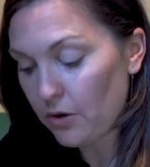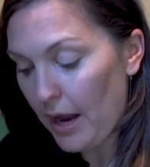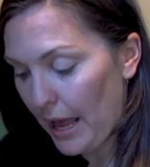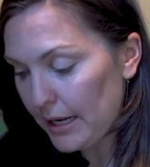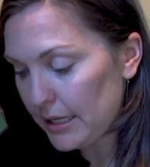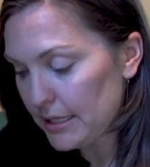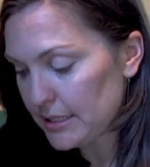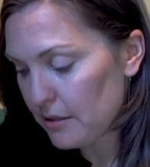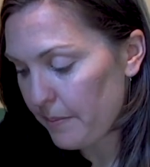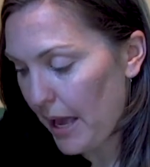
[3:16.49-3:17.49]
adding it
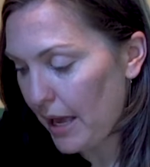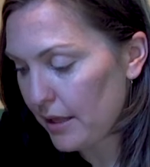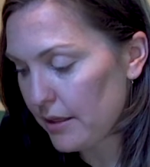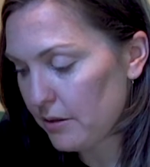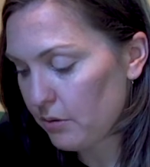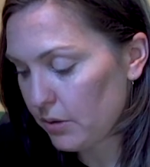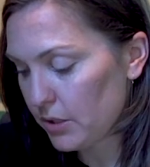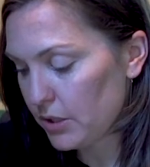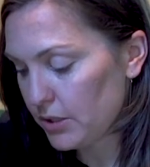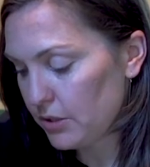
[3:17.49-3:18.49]
to the bath in
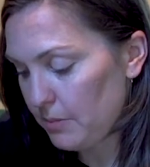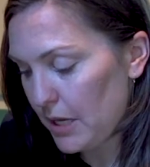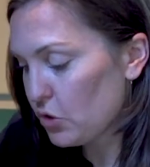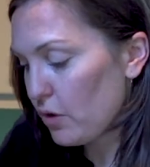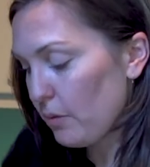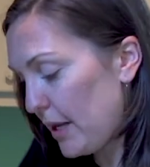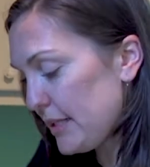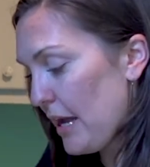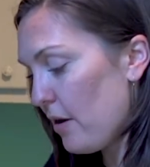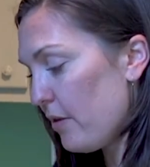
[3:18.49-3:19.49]
order to make sure it
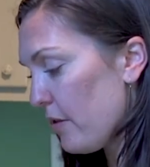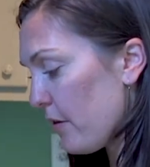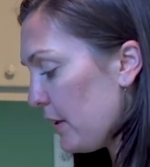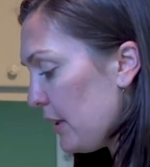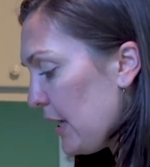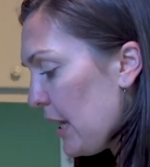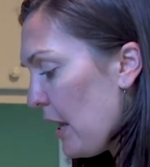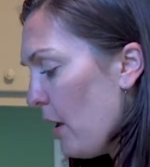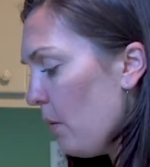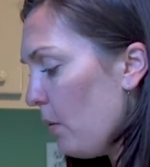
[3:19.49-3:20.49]
wets out thoroughly.
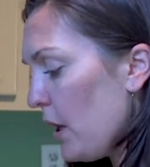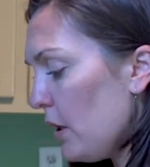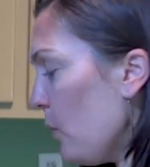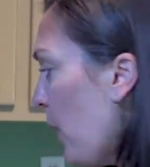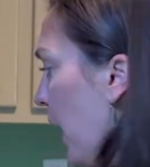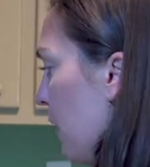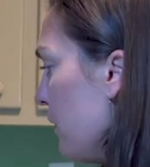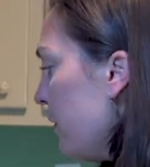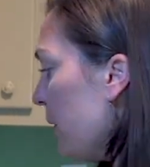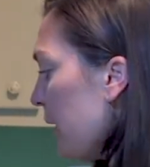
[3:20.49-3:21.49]
What you want to
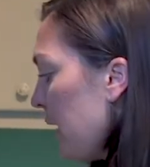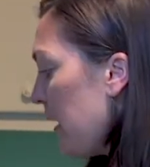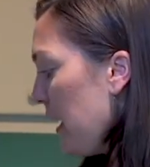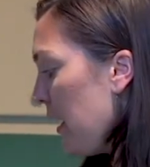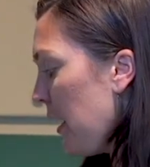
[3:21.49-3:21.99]
avoid